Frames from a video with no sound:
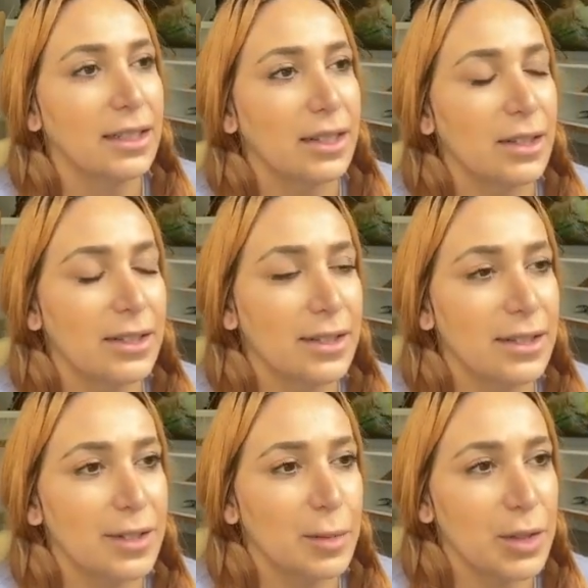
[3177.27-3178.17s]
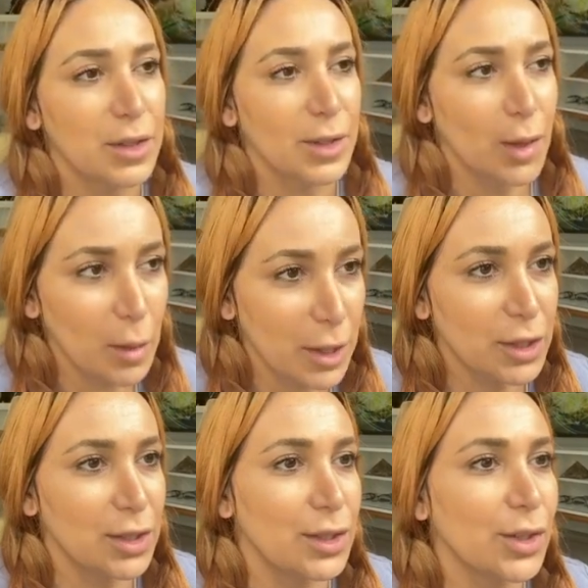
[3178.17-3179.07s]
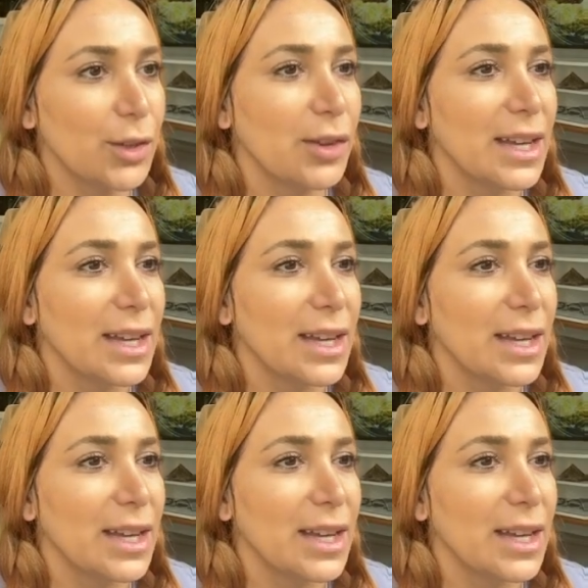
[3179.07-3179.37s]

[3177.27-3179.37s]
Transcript: because there's been just so much to do.